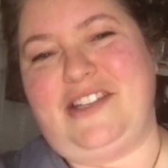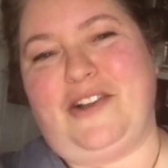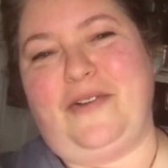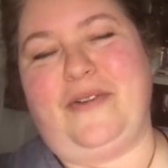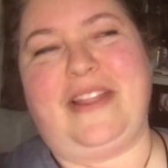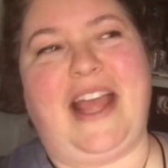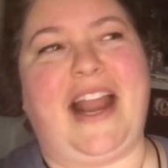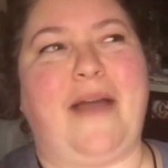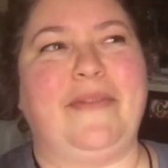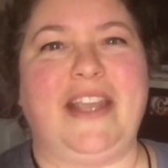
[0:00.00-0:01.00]
you know, that
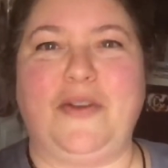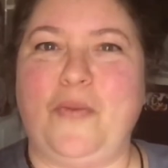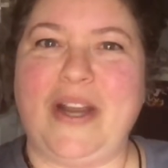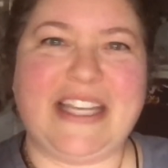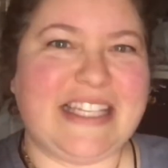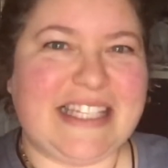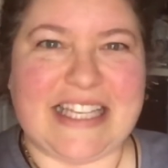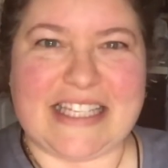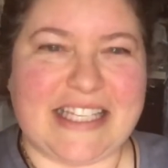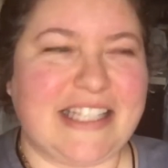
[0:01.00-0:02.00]
I'm thinking, what is
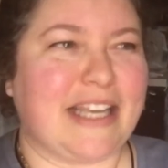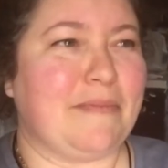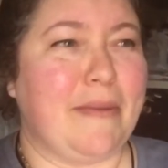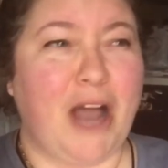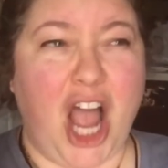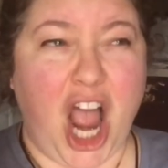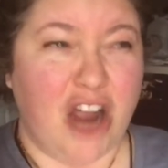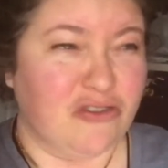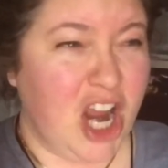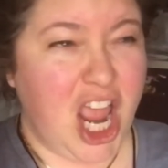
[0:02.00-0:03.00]
this? He's like, Mama,
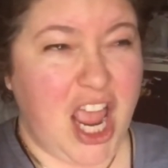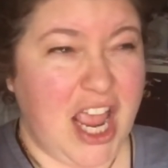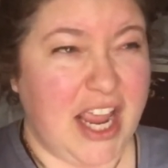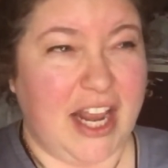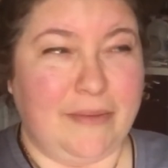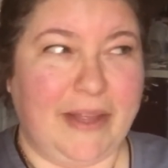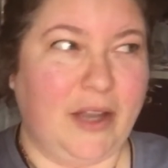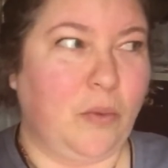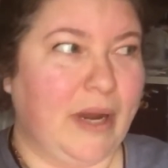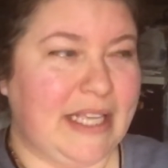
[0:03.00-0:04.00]
hurry. And I'm
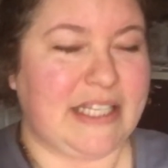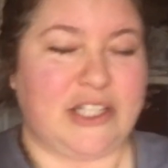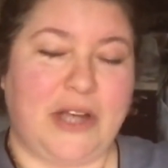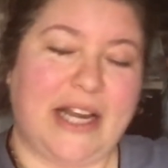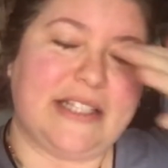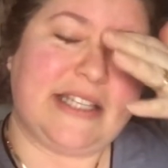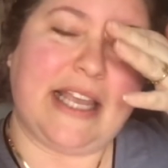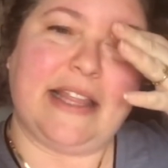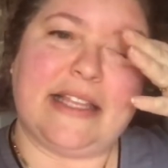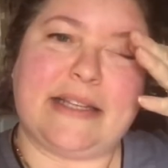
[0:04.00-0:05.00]
like, what is he? You got to
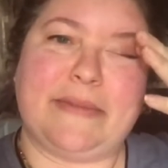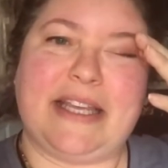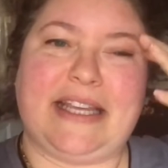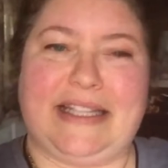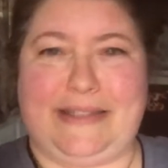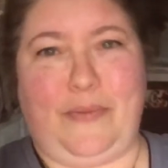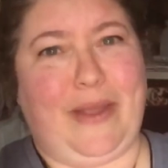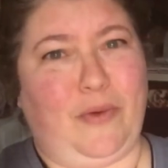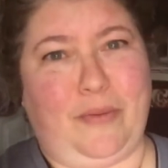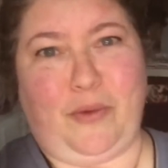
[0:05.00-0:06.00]
see this. I'm thinking it's way
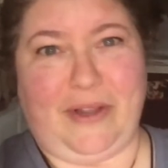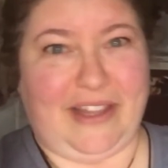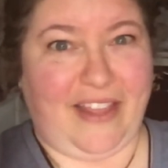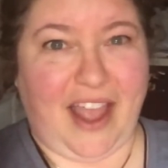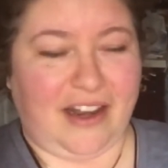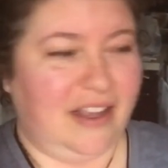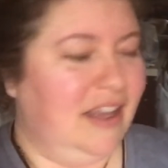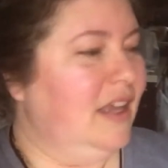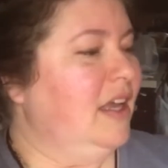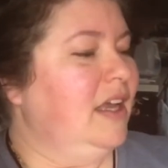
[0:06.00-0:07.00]
more important than that.
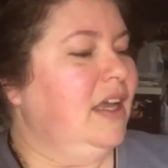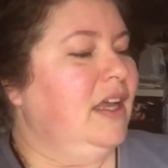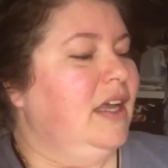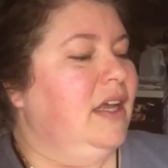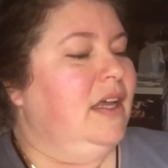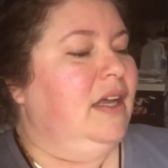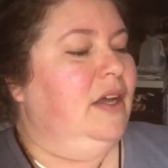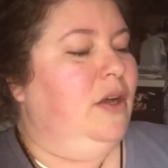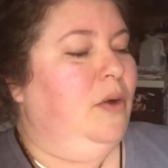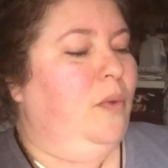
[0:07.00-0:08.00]

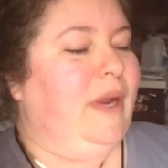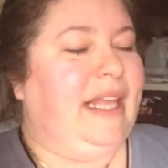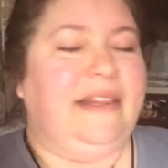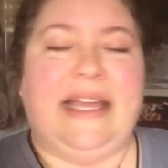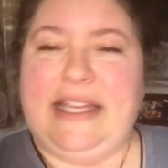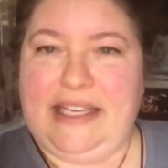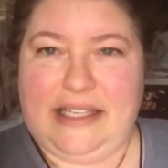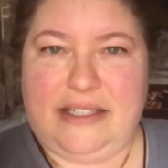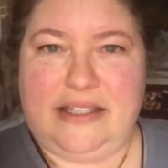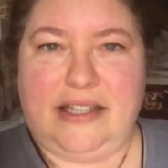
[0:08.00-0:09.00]
What I like
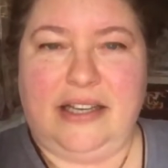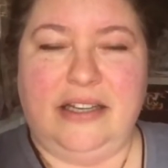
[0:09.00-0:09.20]
is